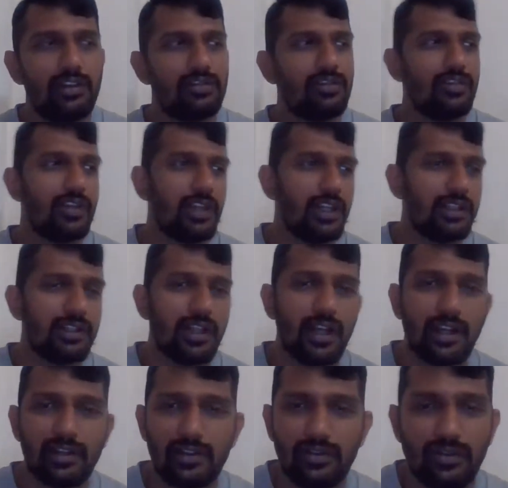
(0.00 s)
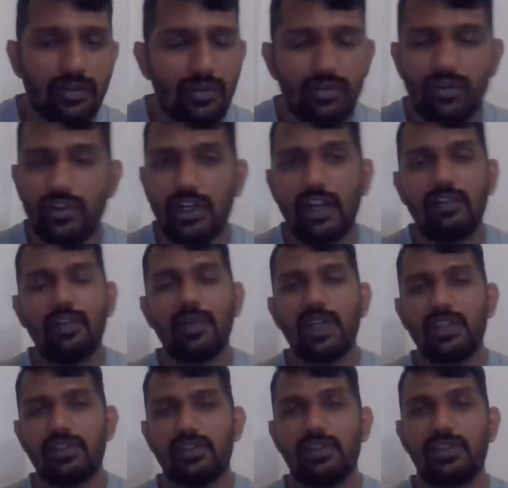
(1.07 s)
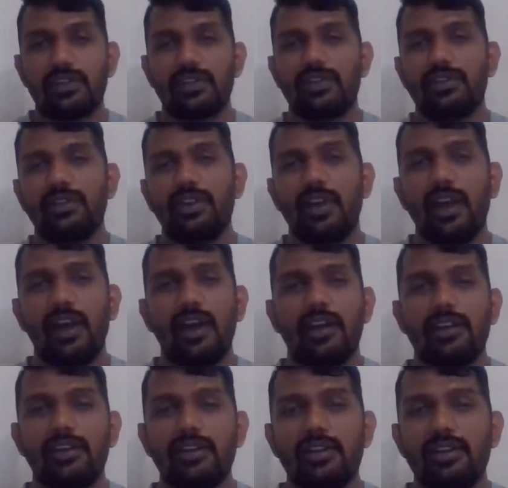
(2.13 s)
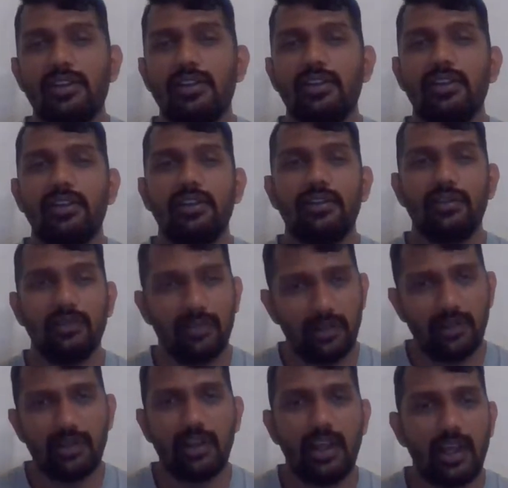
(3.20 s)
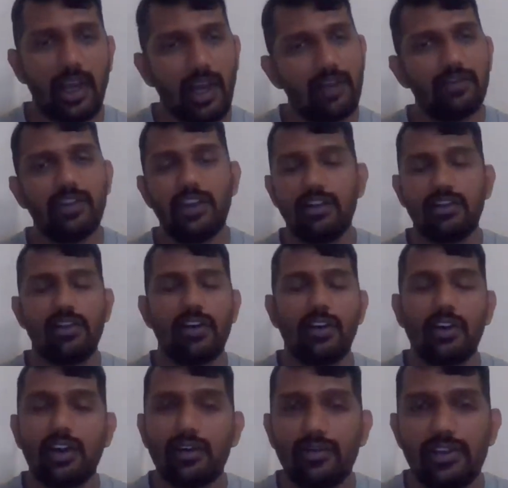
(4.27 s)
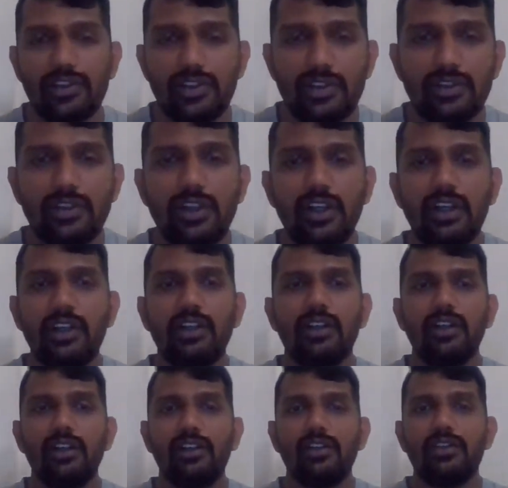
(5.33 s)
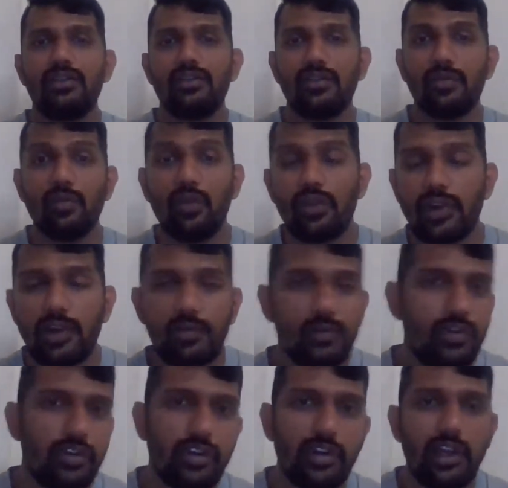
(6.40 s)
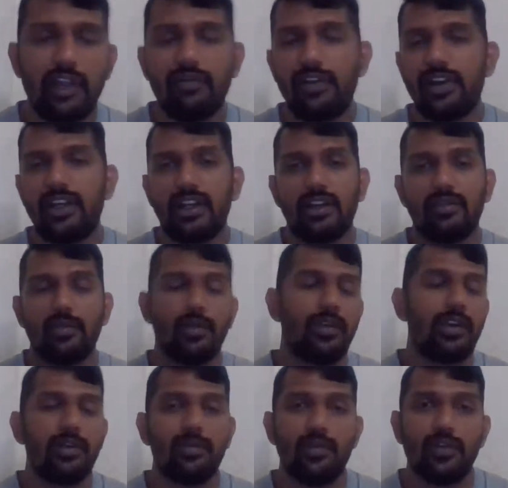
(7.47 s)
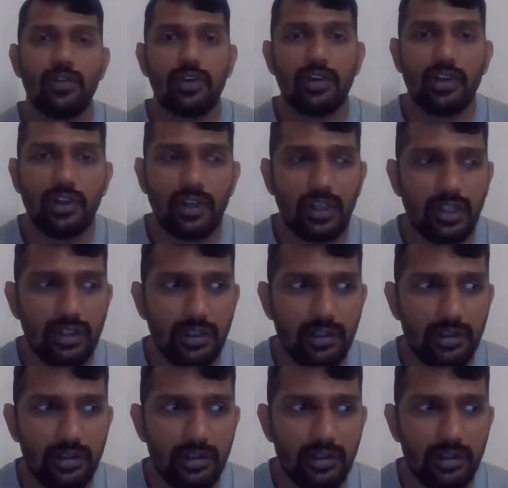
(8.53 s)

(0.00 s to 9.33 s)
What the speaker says: So you click that. You go to relevant pages and have that your conversion. So more and more relevant and more